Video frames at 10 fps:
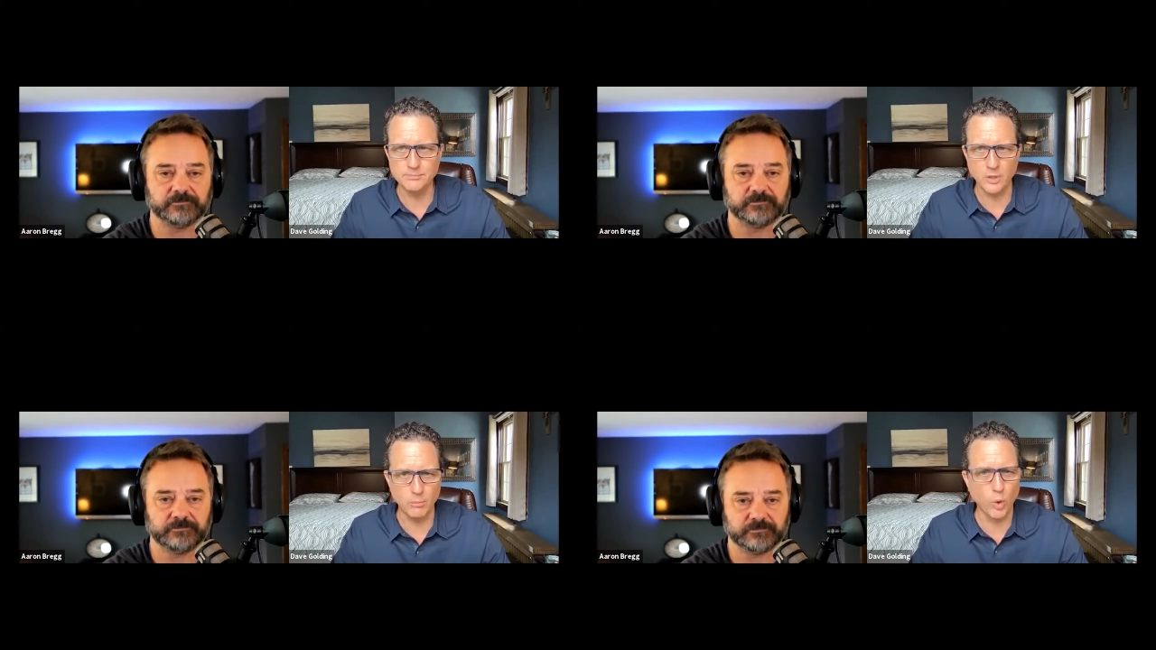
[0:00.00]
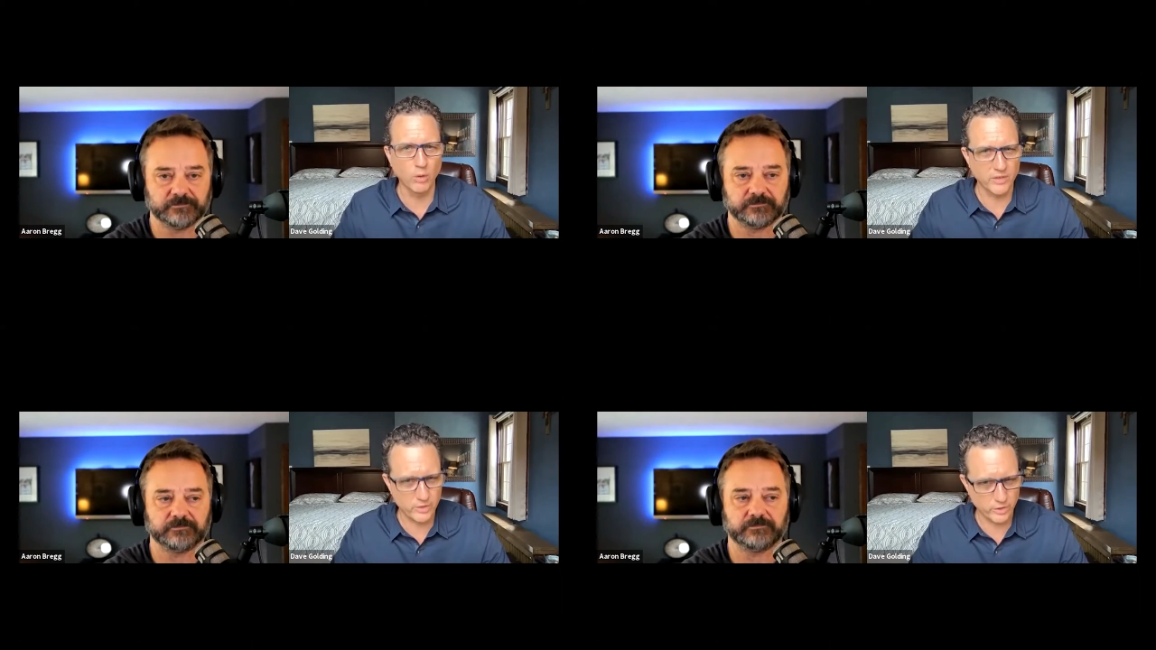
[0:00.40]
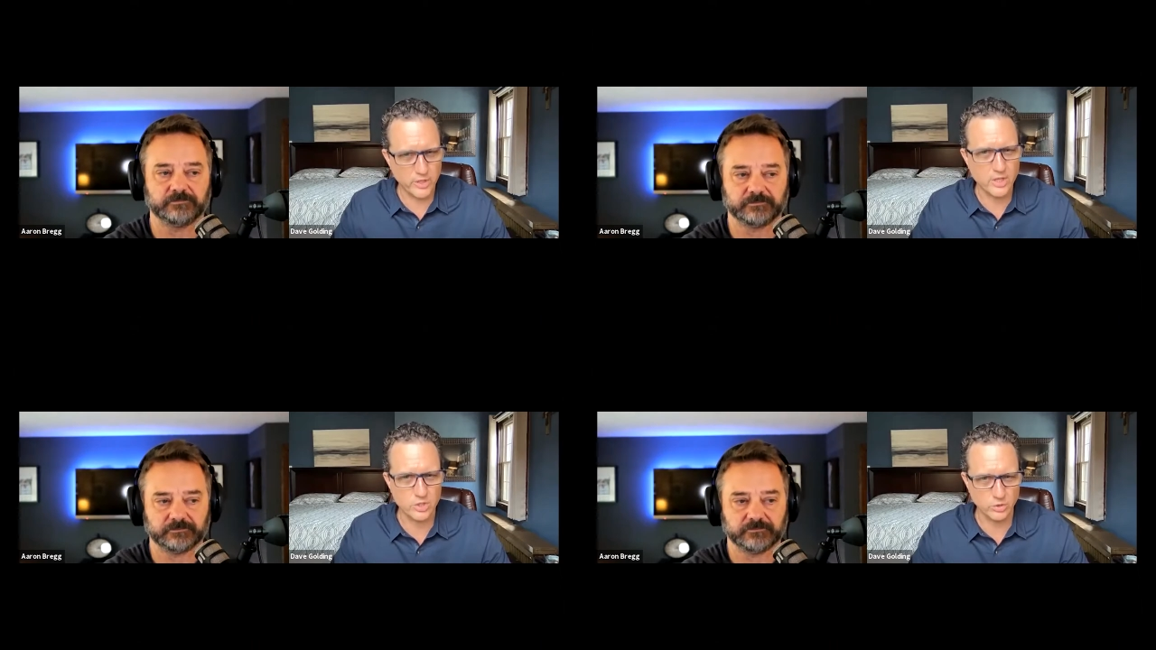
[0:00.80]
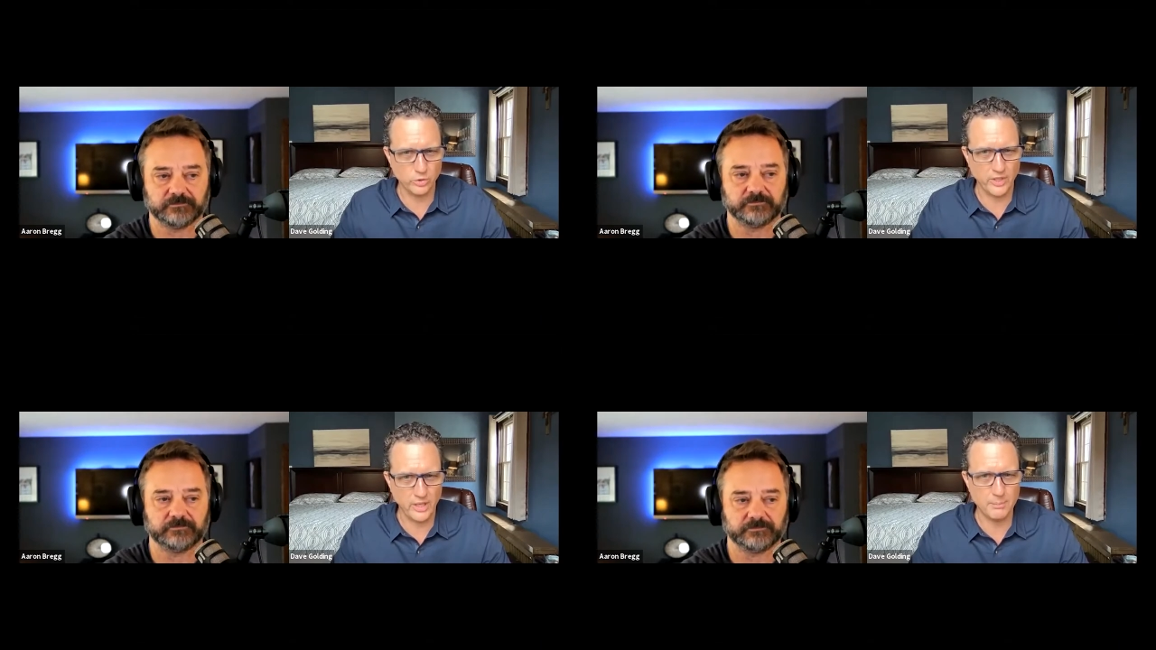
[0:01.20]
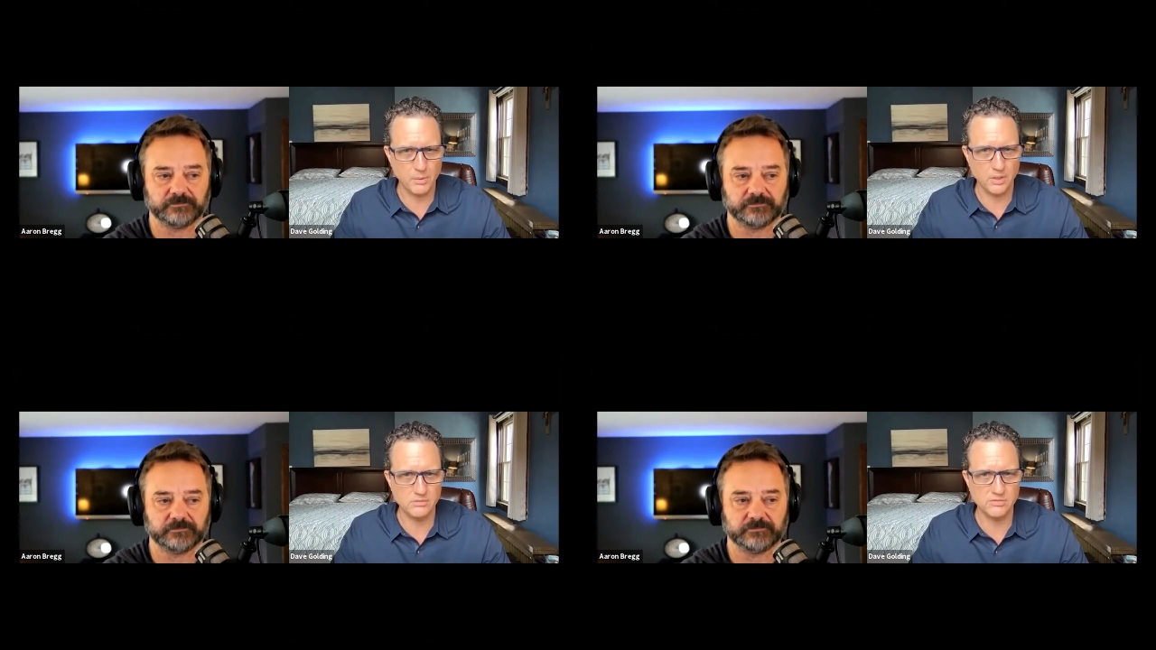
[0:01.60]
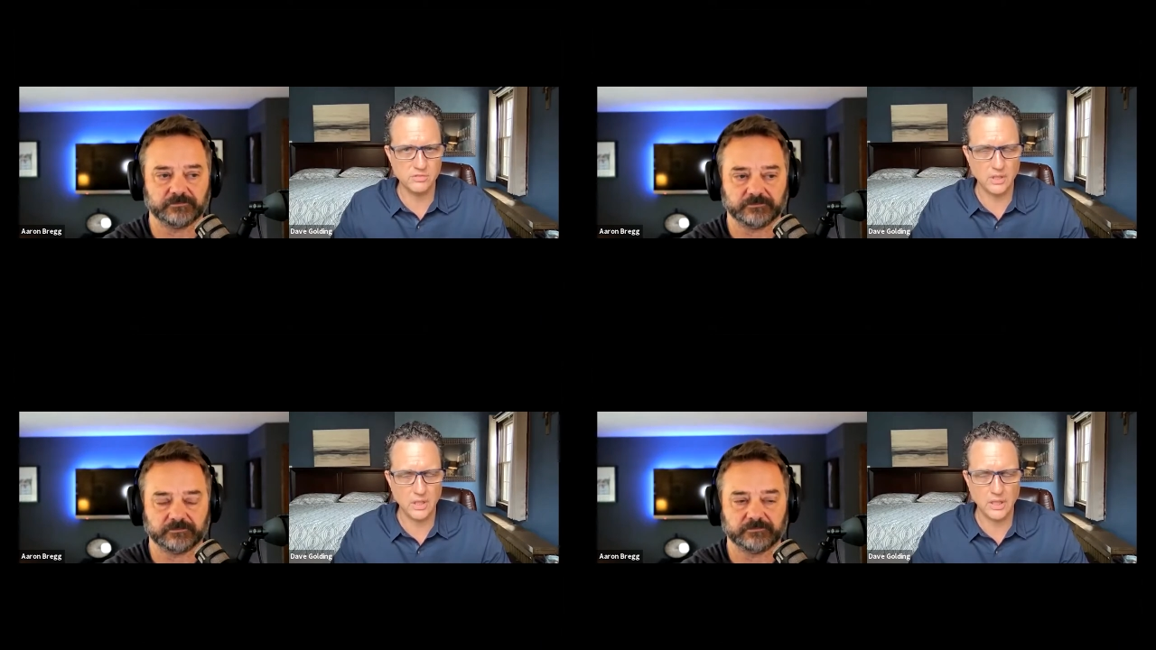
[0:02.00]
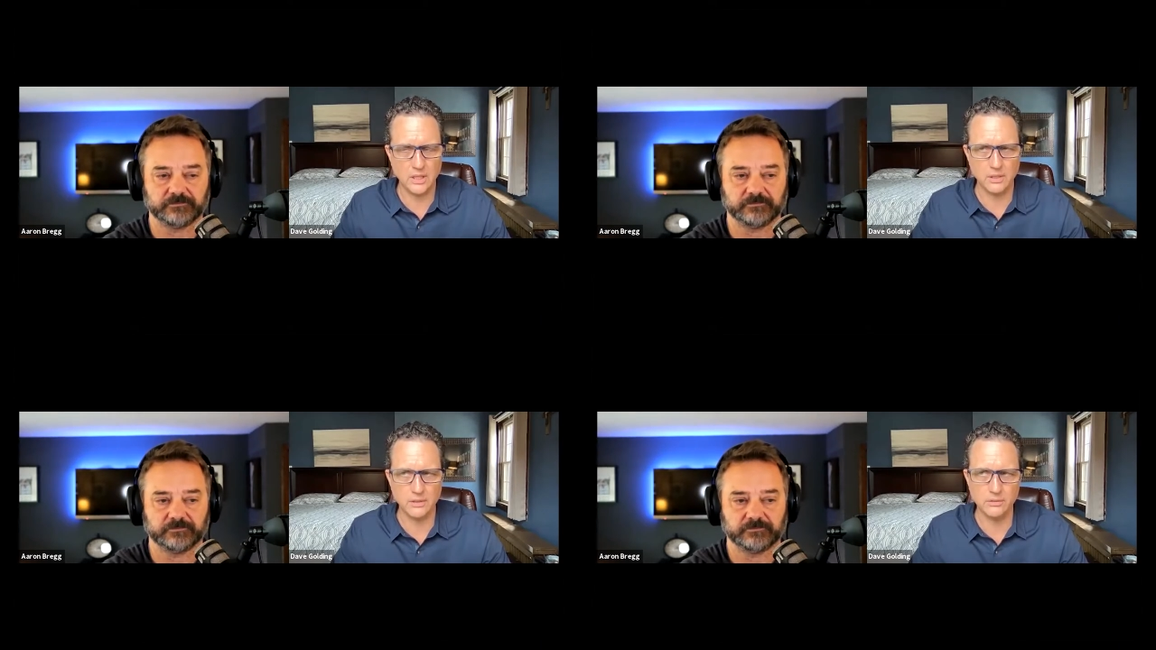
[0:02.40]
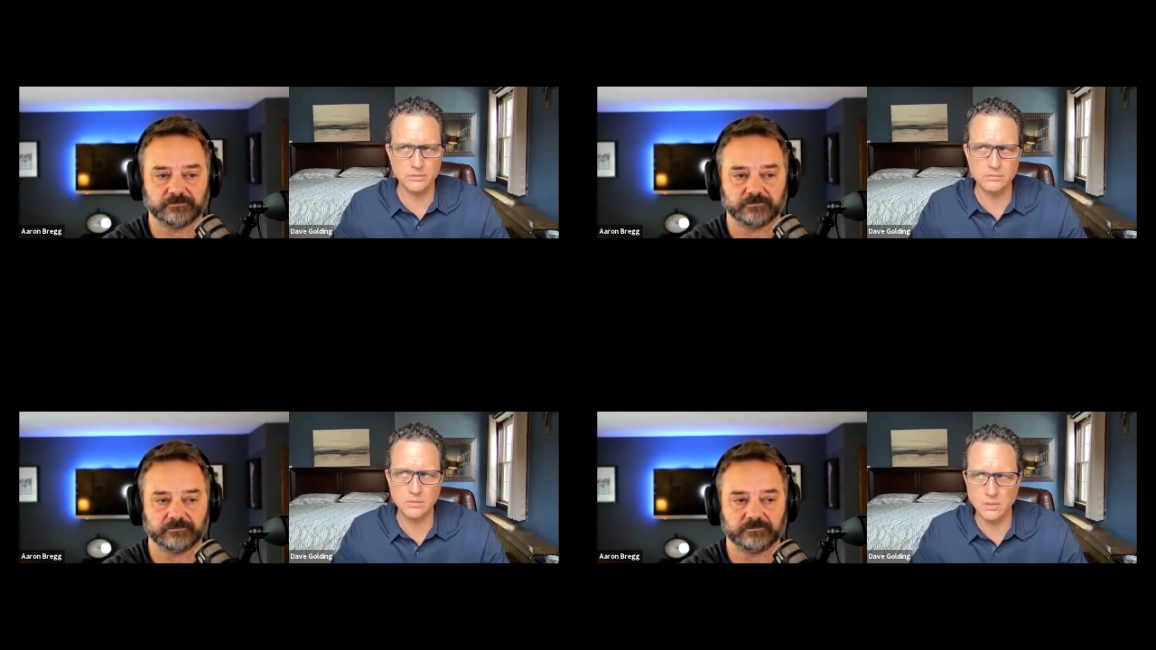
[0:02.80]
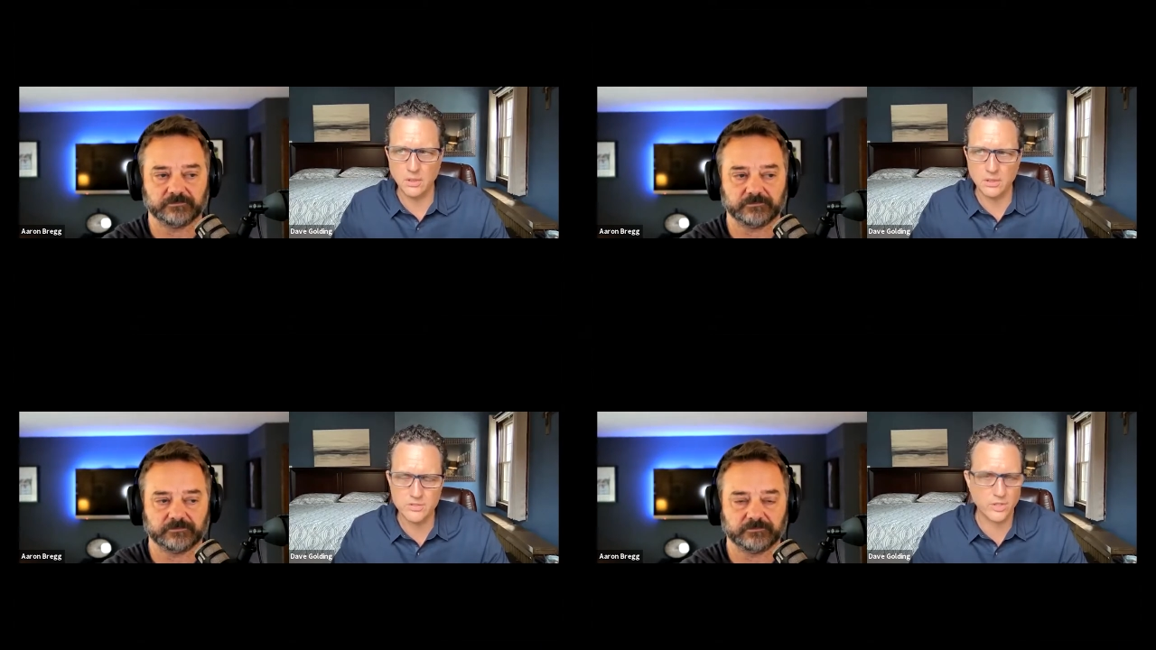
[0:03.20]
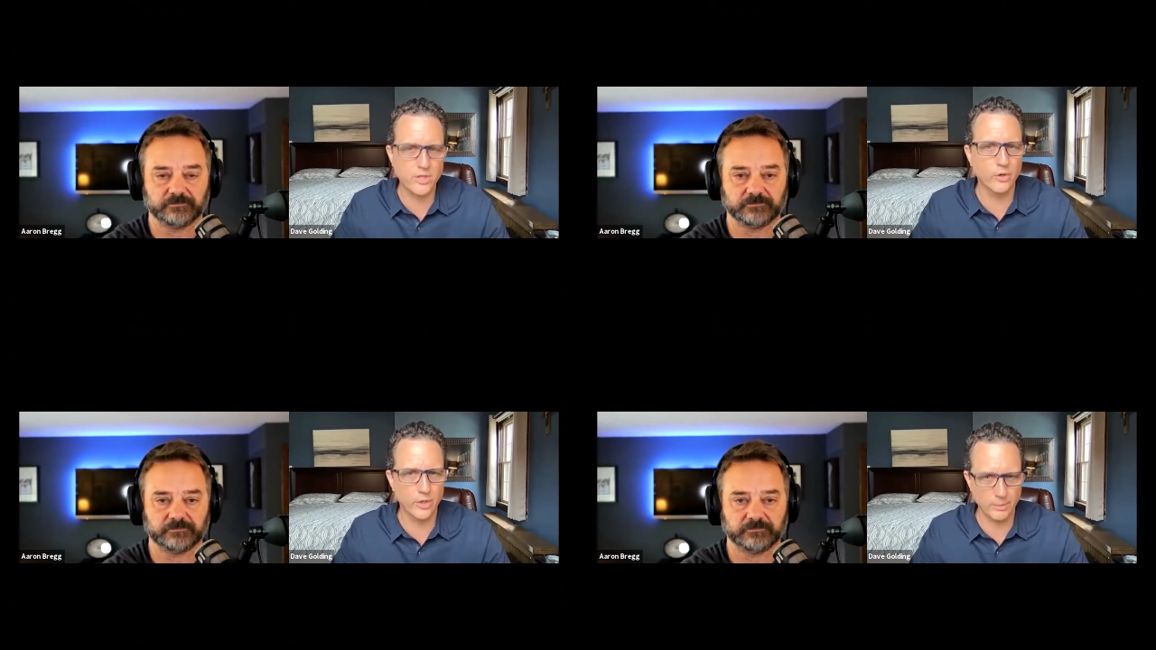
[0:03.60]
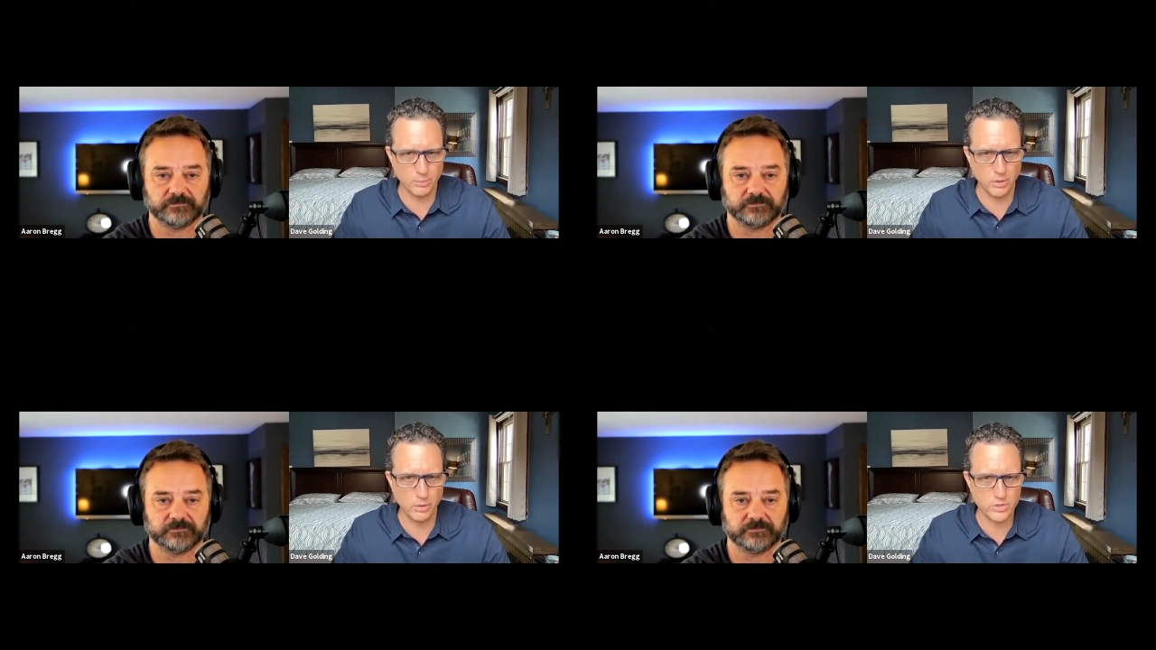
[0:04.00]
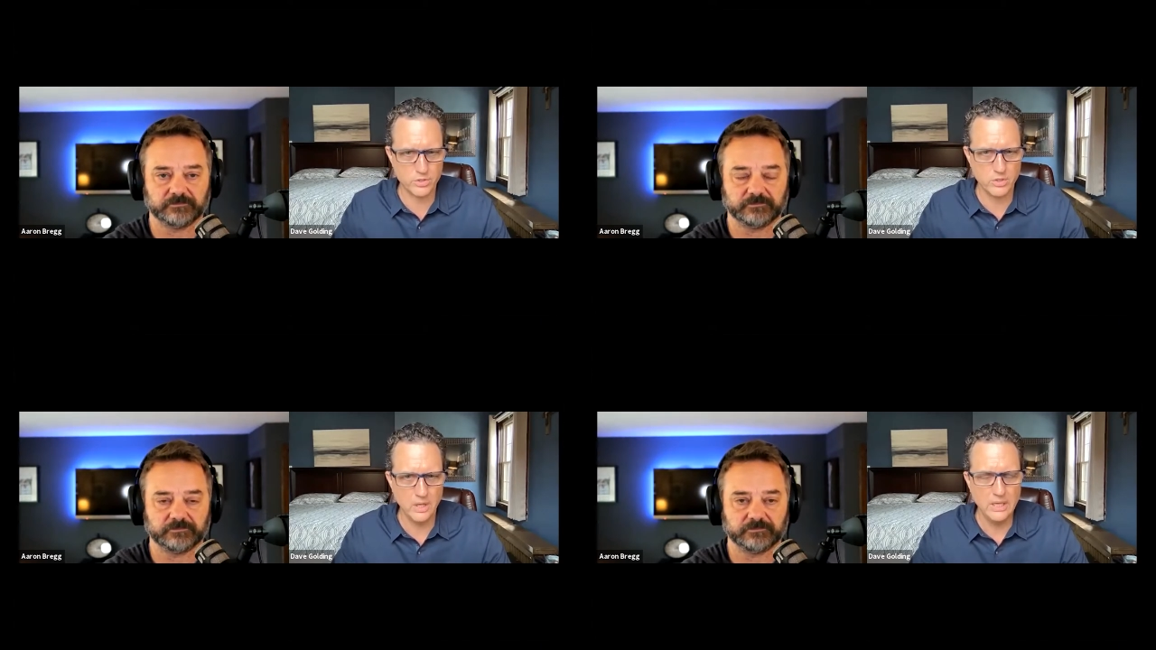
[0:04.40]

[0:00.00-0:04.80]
Speaker 1: you know more of a traditional type of uh, uh, security approach